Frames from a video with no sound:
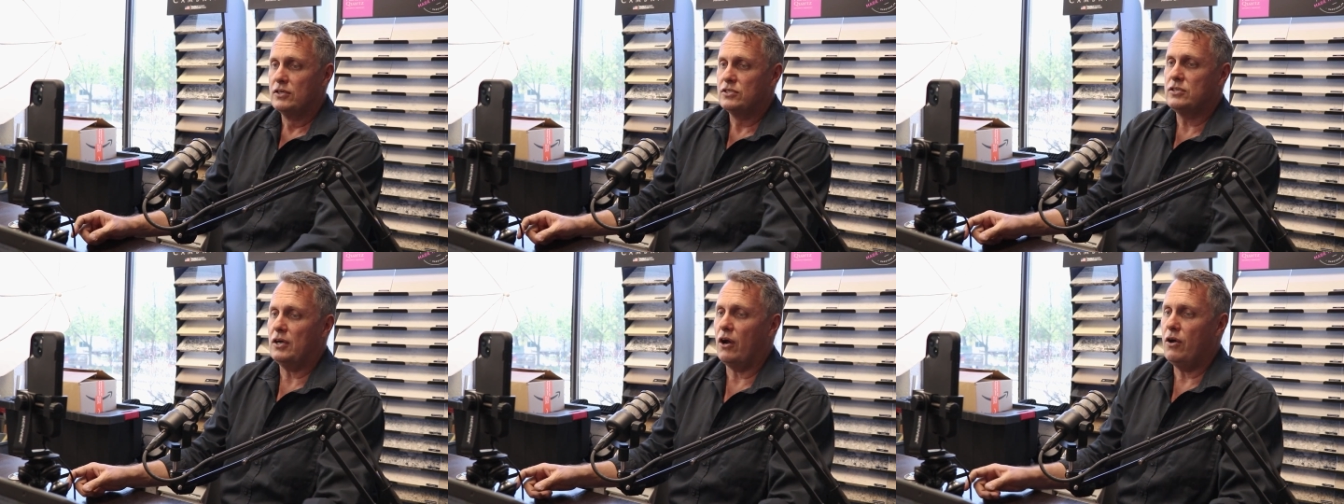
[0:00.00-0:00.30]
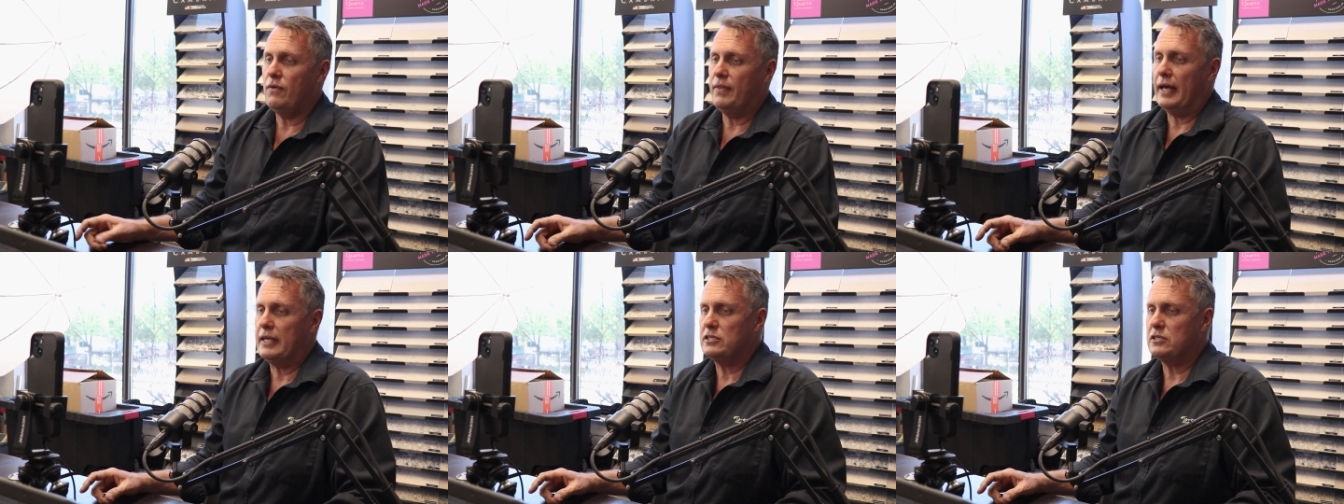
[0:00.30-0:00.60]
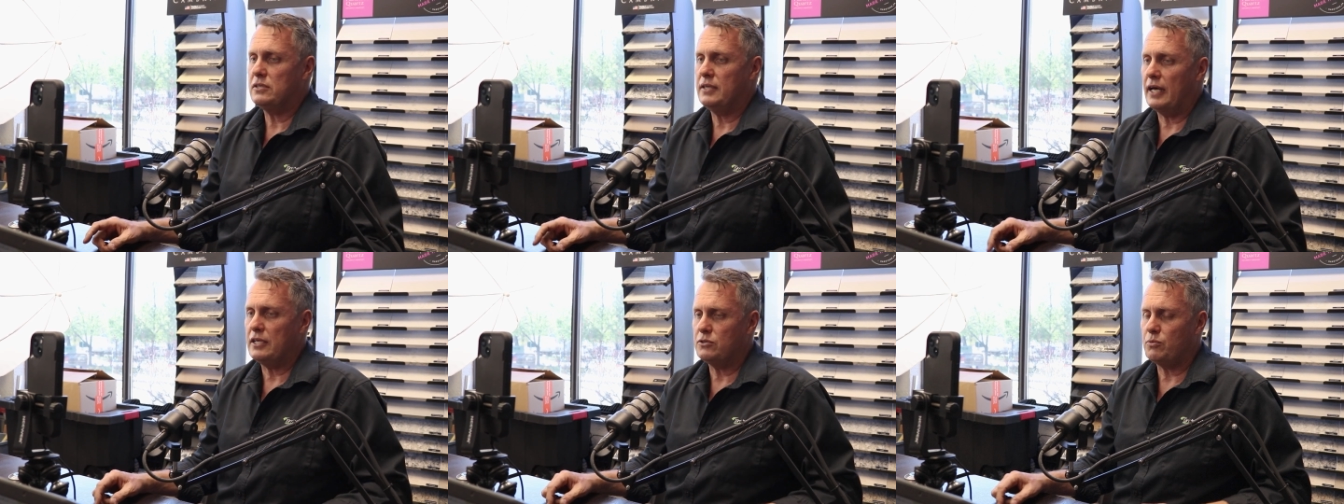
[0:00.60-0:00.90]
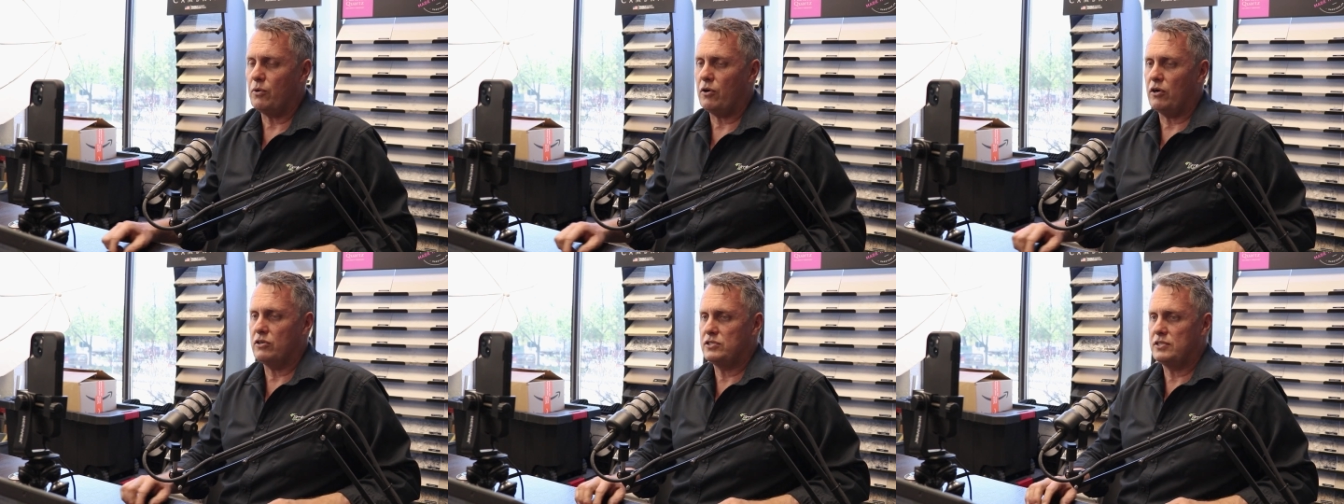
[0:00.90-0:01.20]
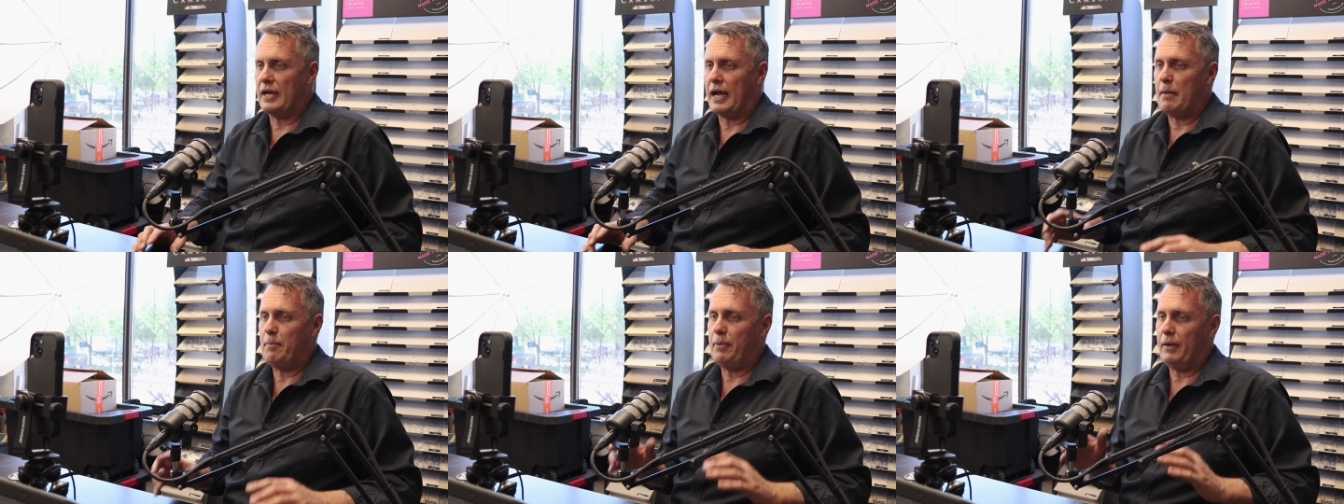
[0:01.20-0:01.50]
So that's that's where I'd
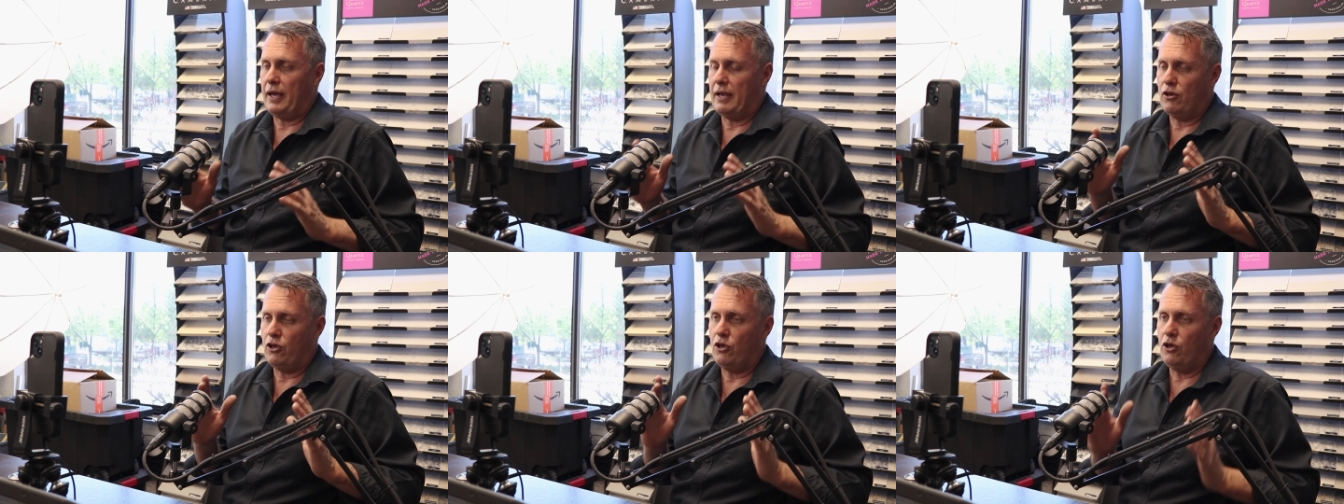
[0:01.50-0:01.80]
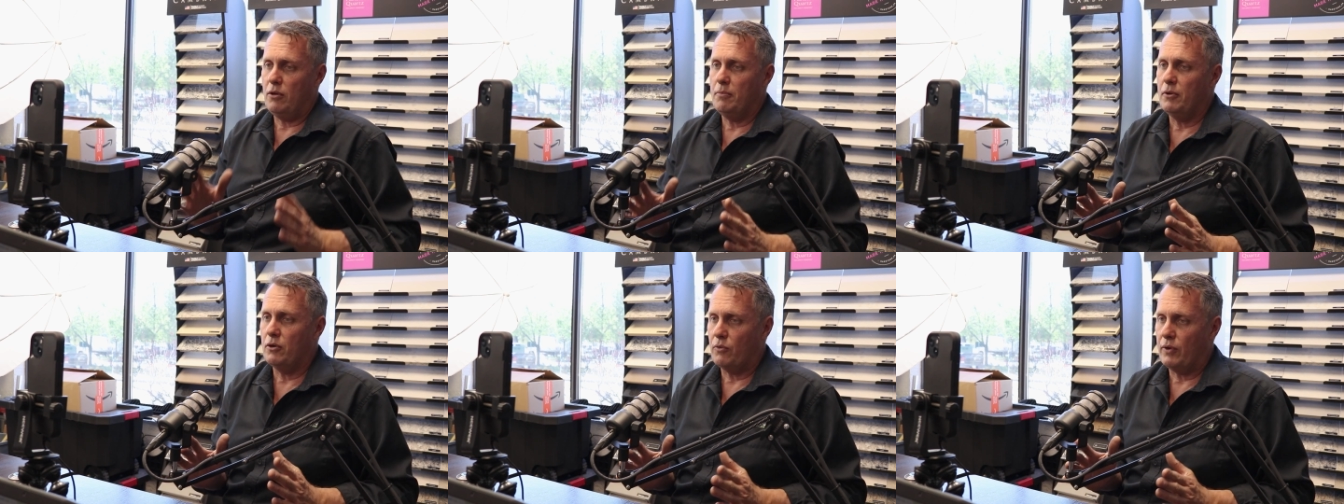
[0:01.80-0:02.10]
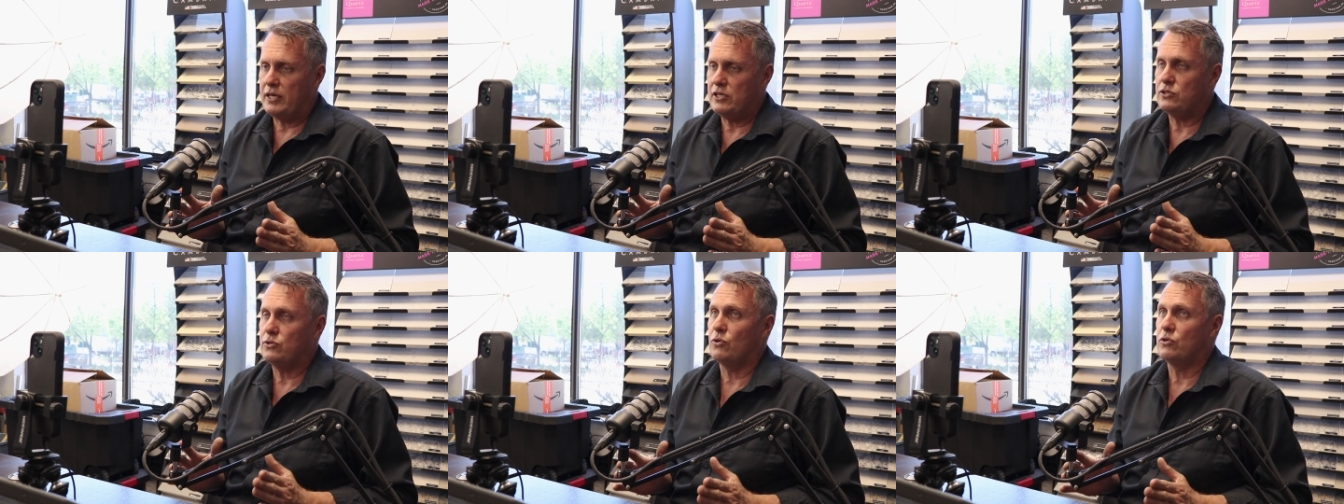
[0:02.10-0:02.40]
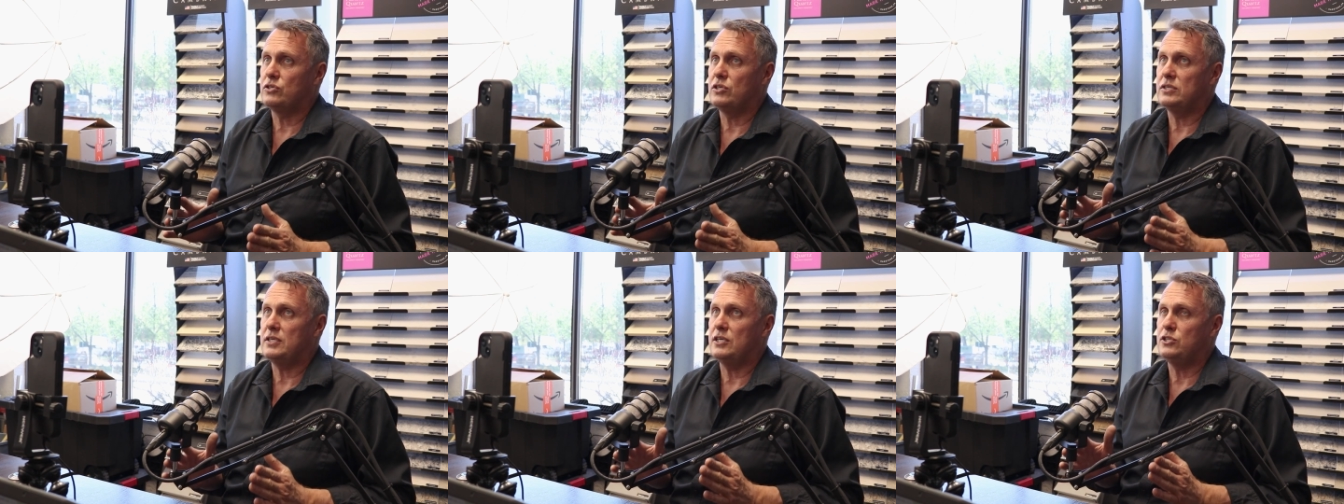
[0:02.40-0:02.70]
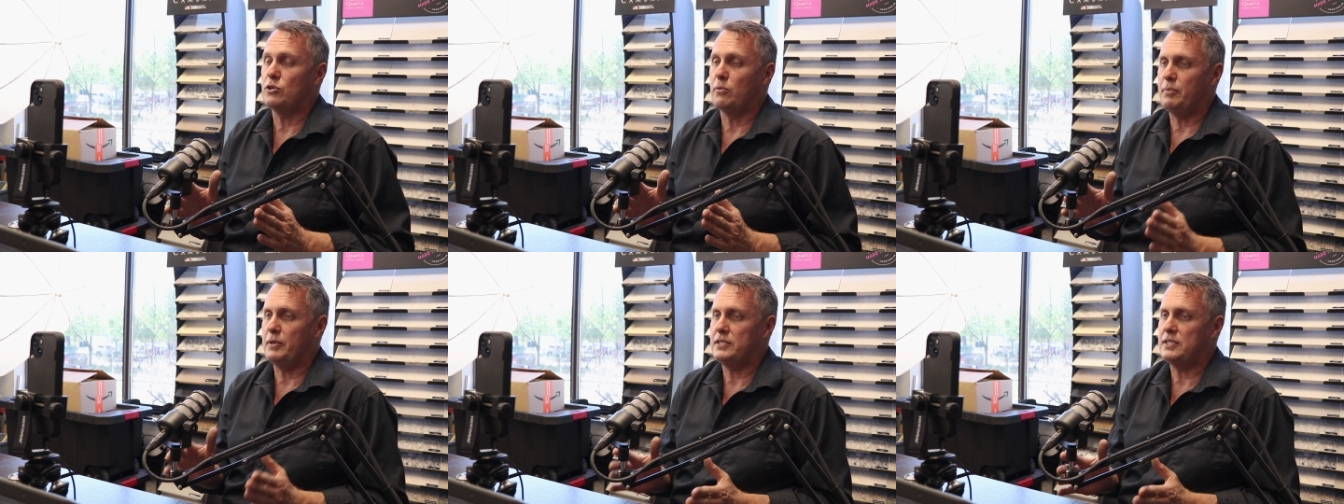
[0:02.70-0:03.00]
say, Pete. Human resources
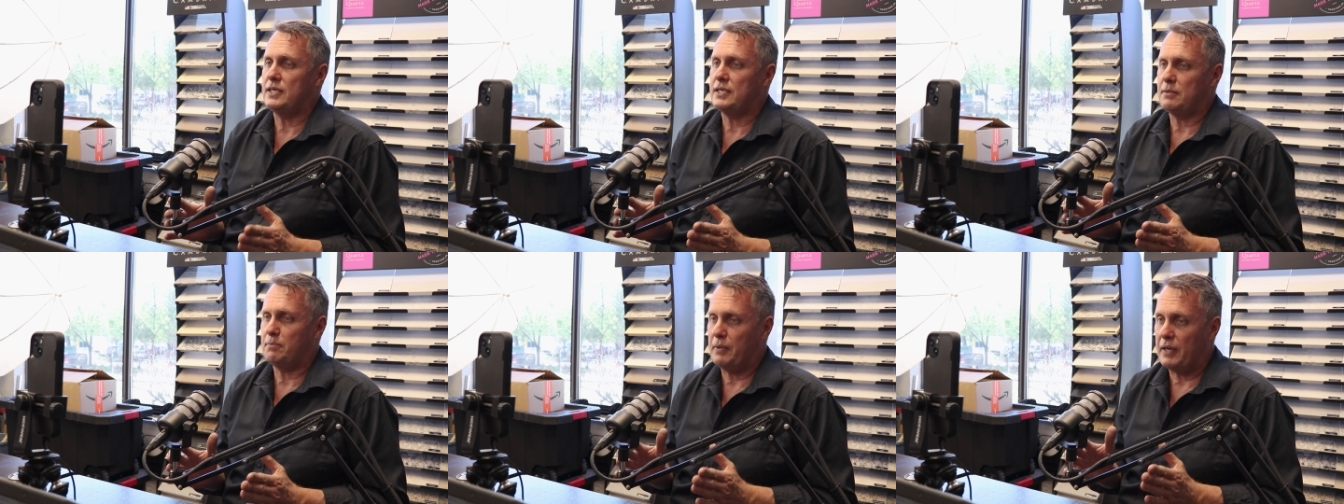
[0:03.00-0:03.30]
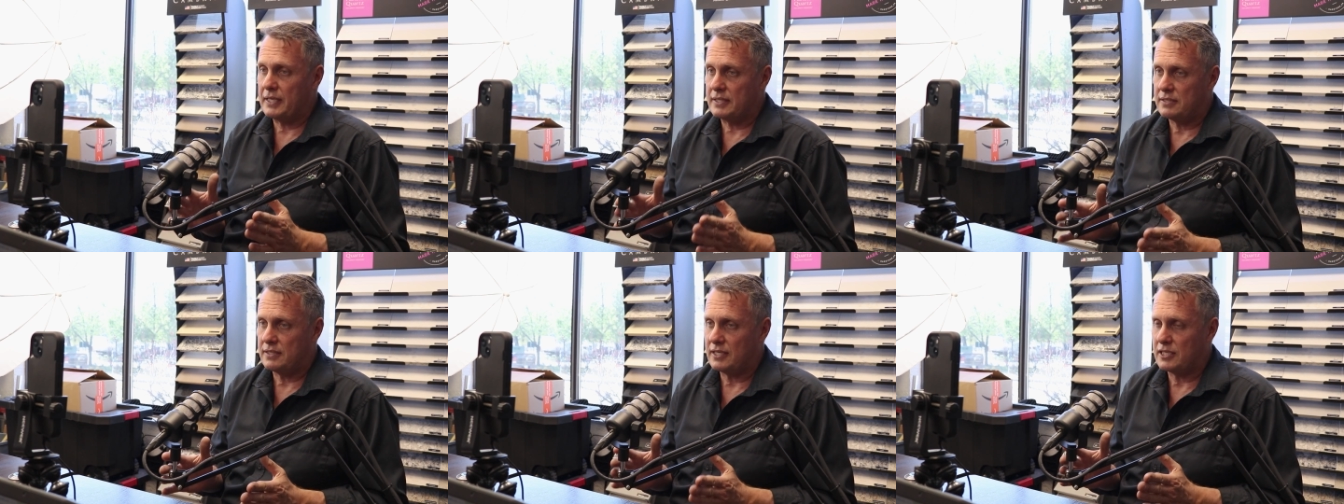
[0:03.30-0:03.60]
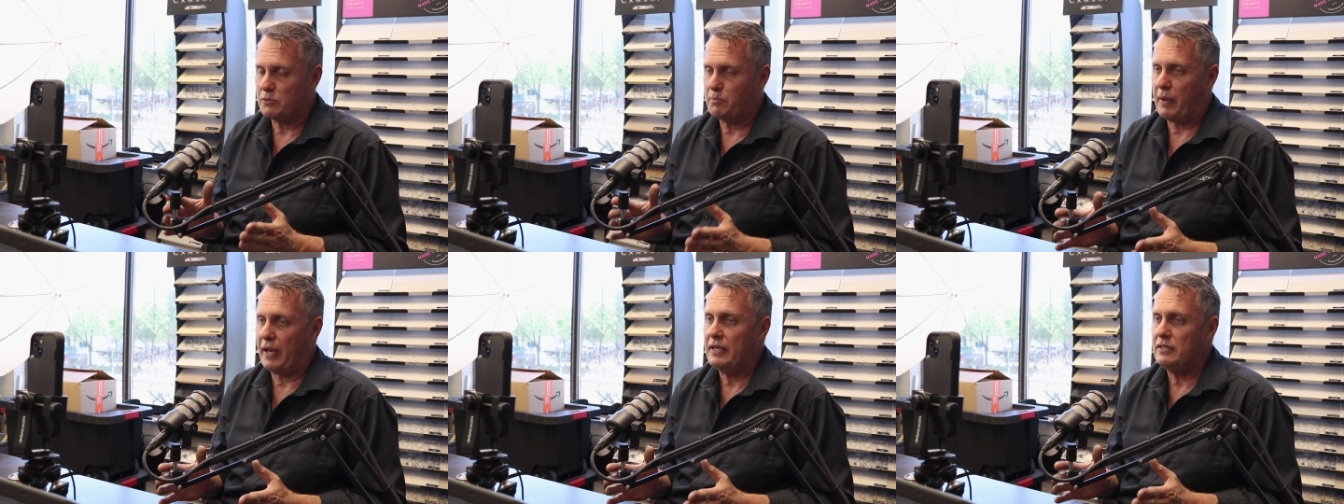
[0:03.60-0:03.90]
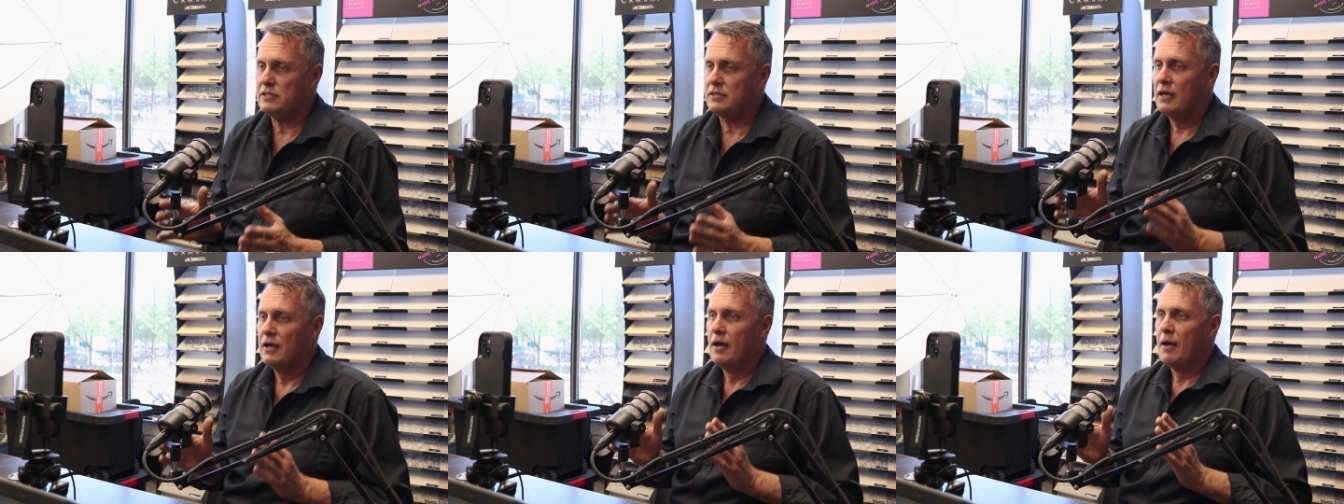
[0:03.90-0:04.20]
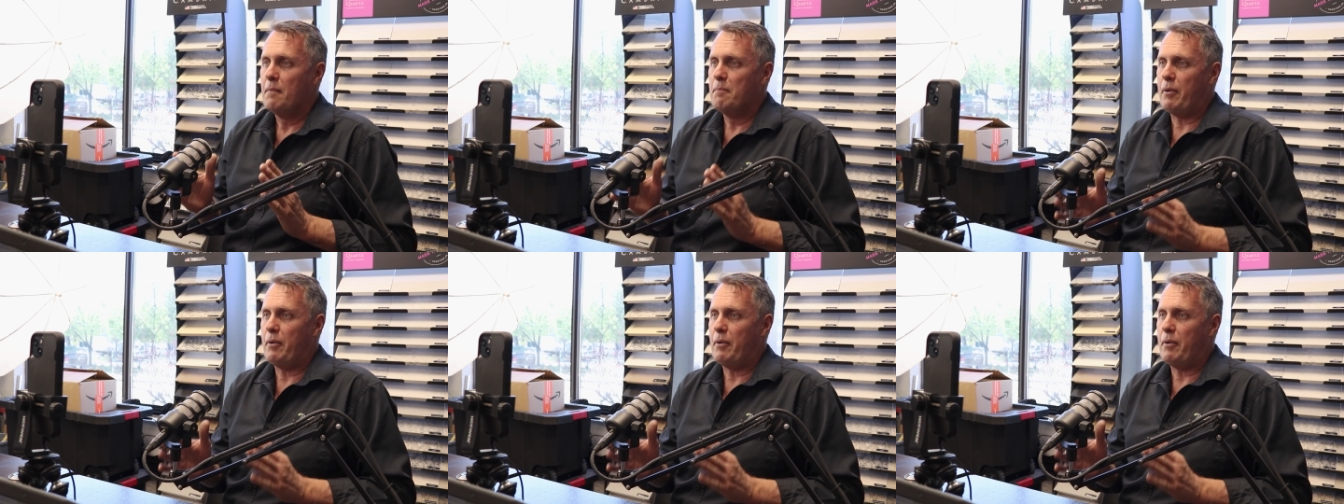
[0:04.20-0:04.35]
is your biggest expense,